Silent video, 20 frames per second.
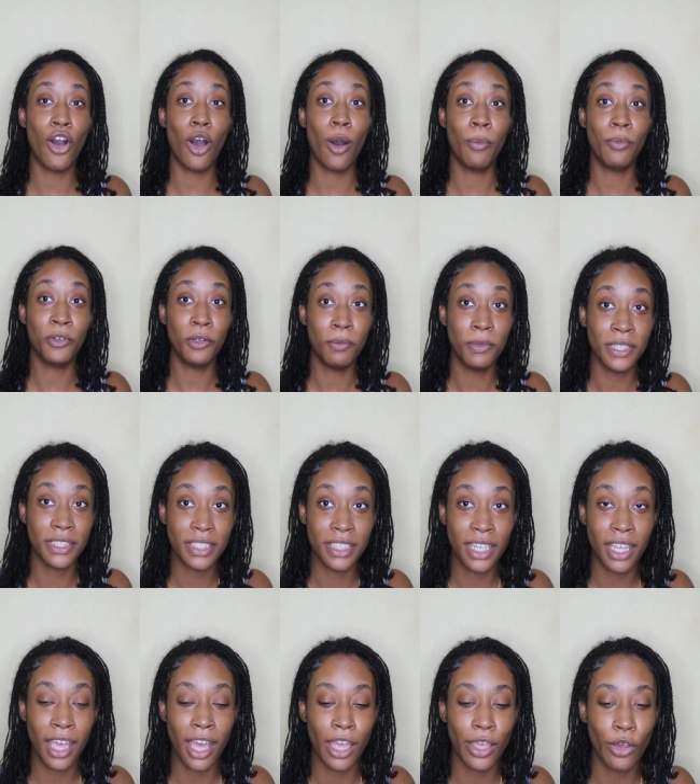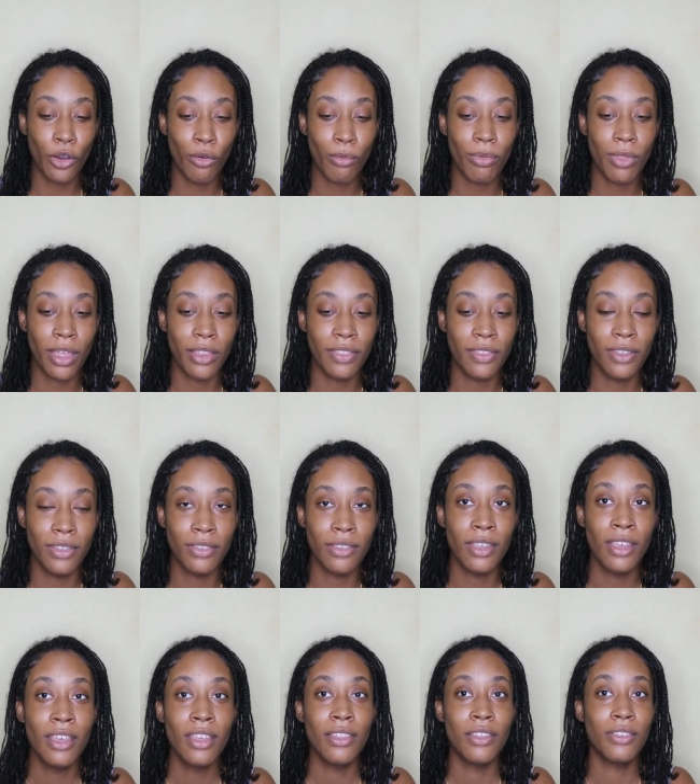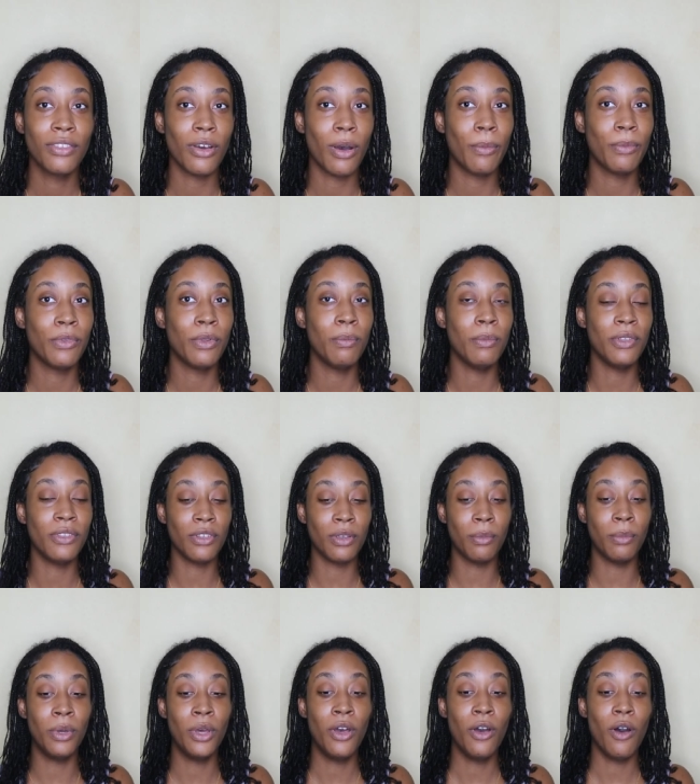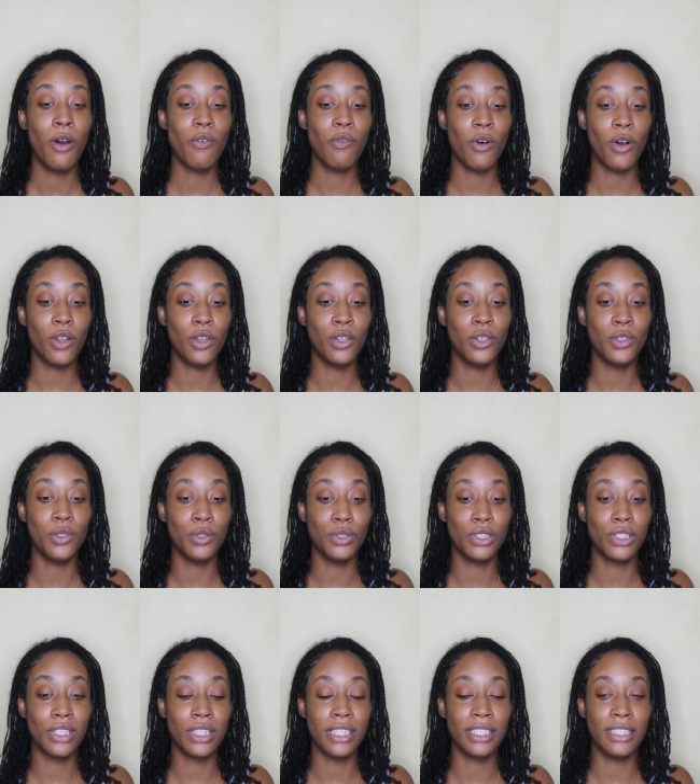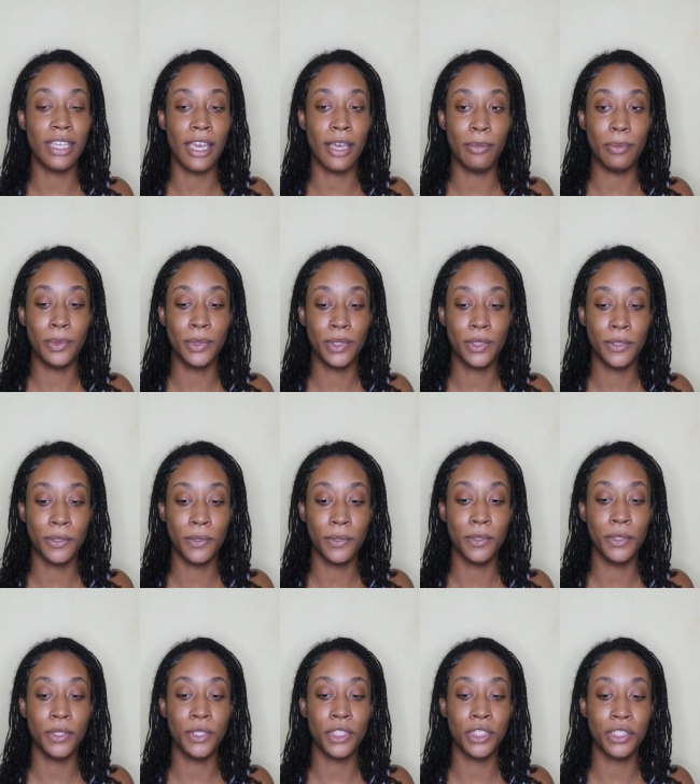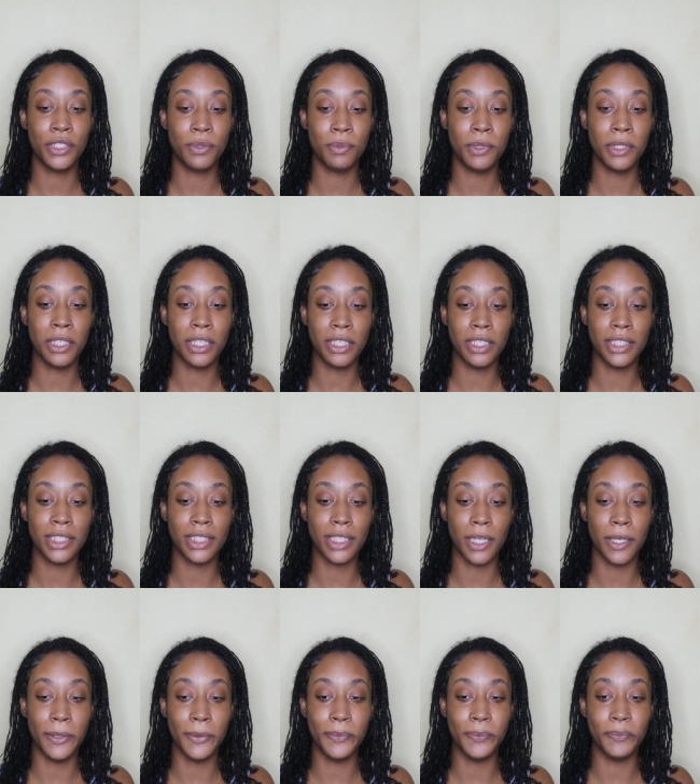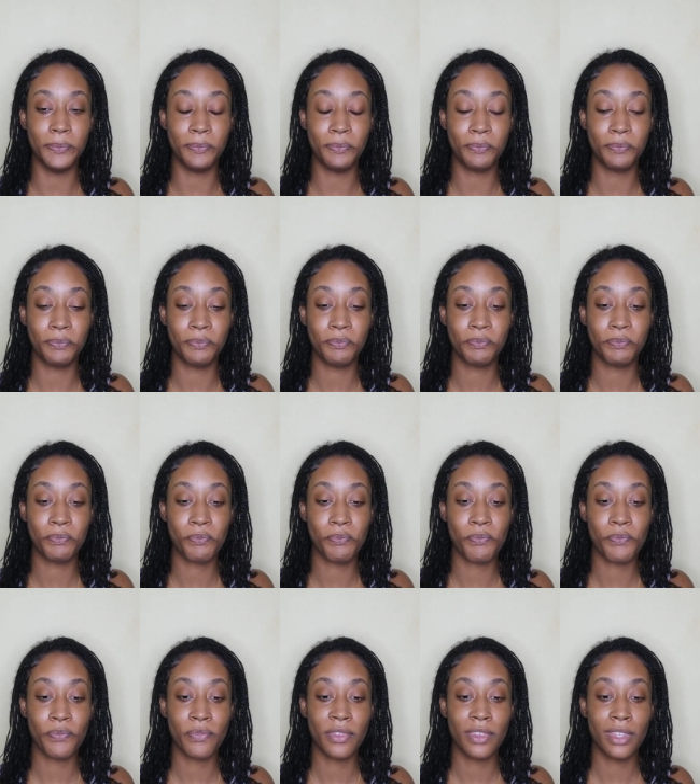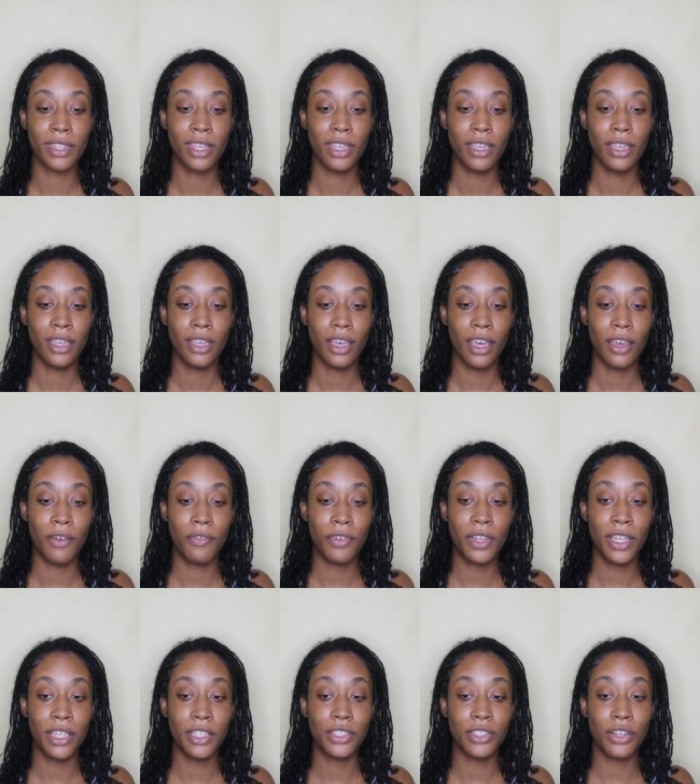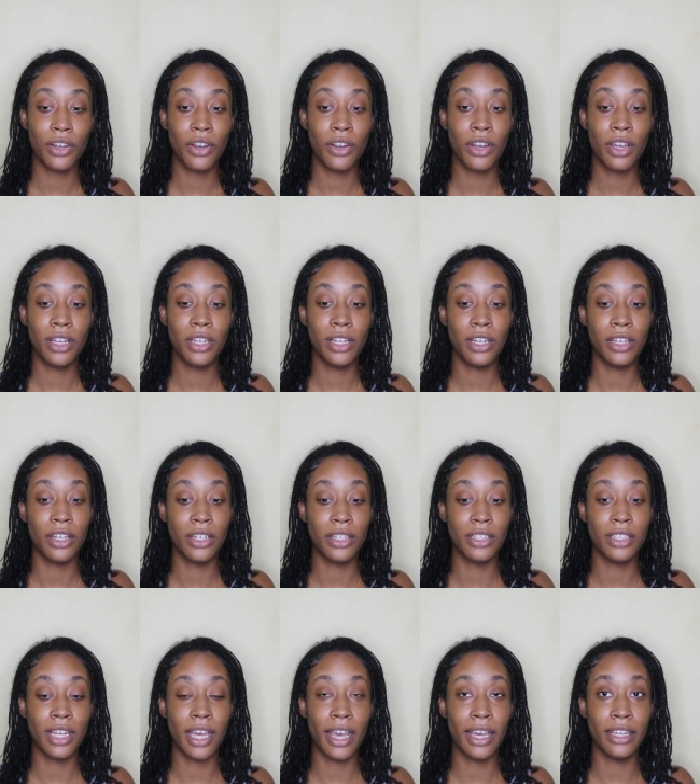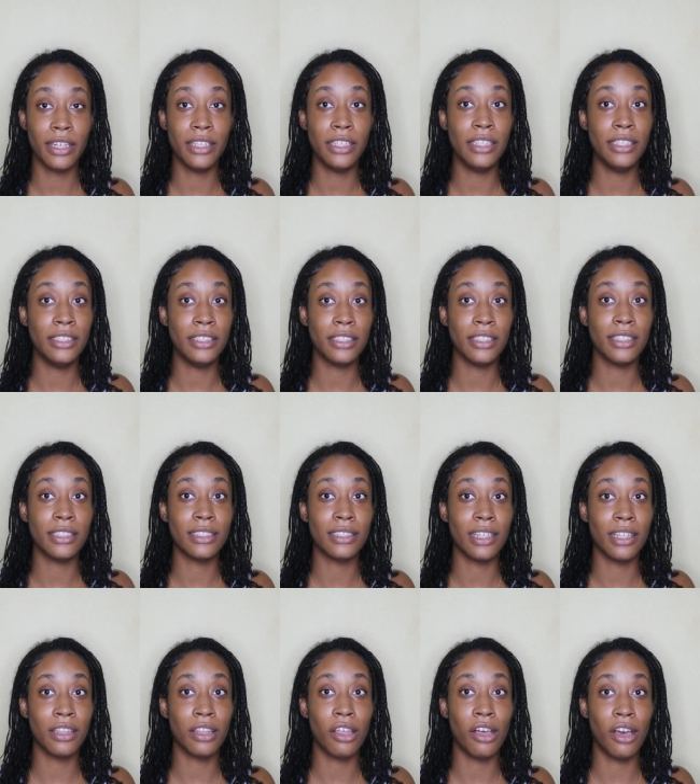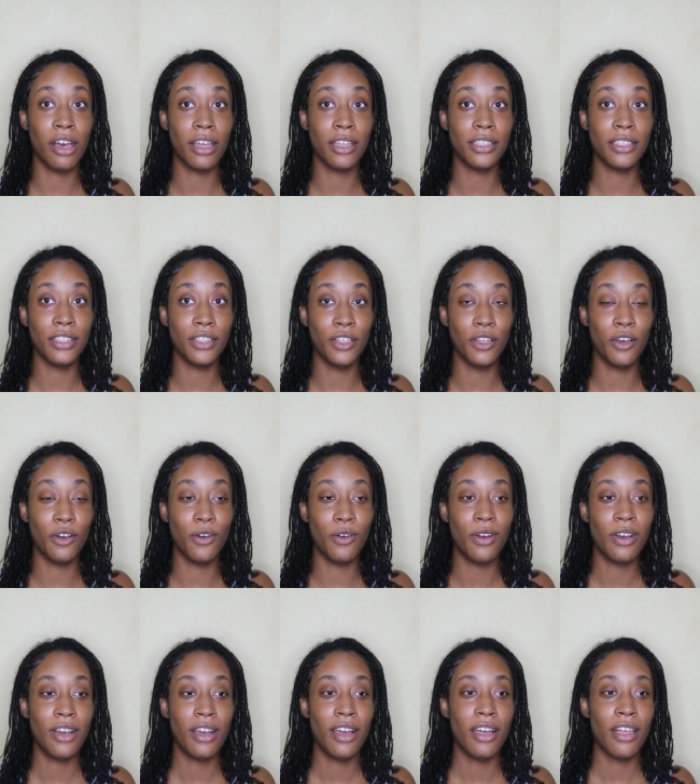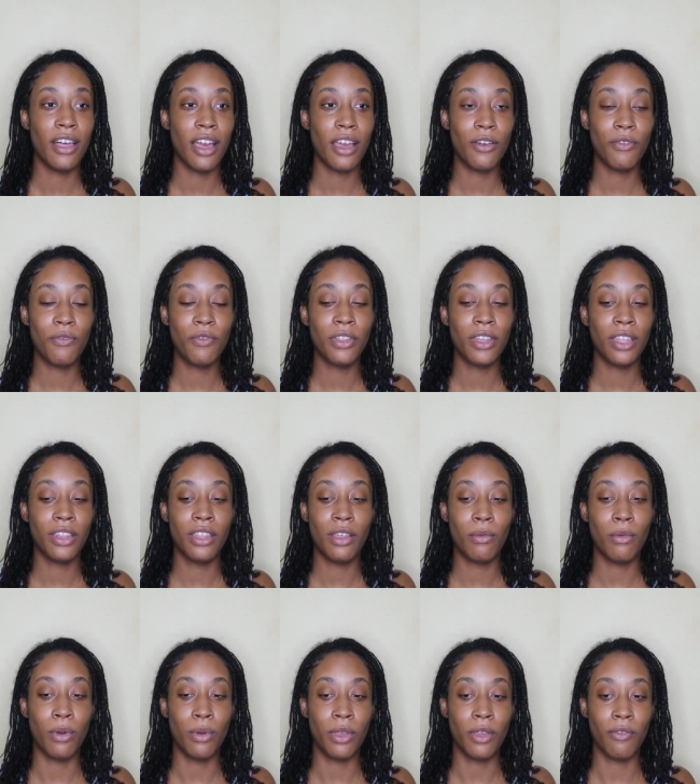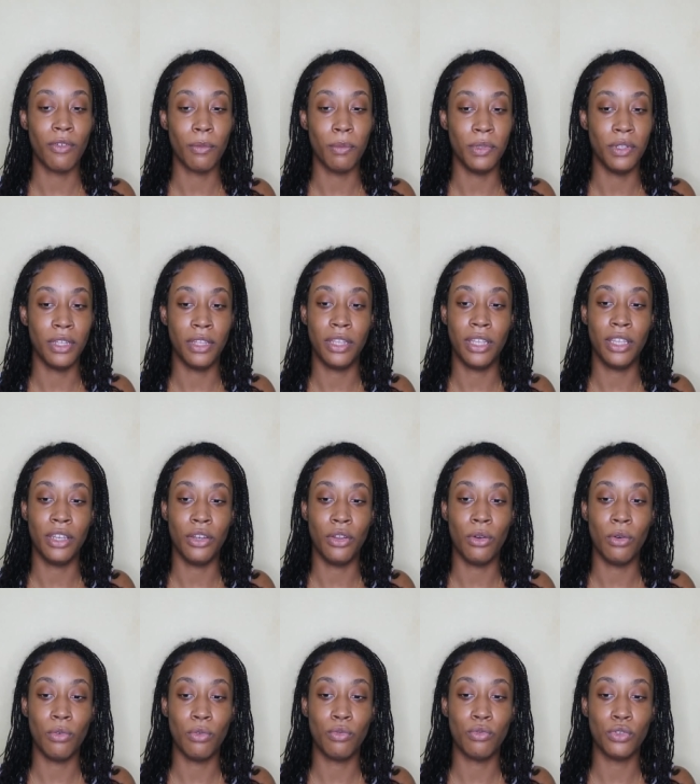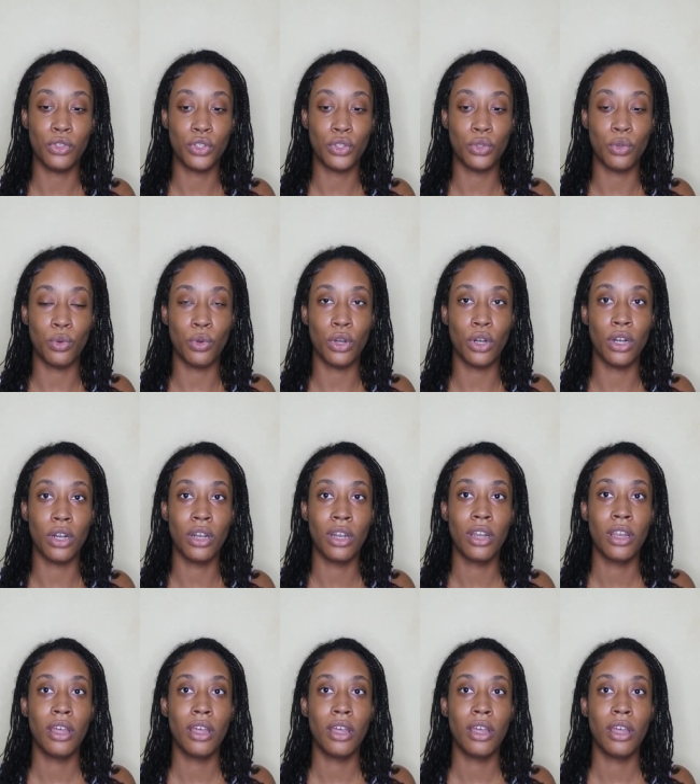optimistic. I hope that these this optimism follows this episode just because um I feel like Star and her dad needs it a lot, you know. I feel like they won't give up until they know for sure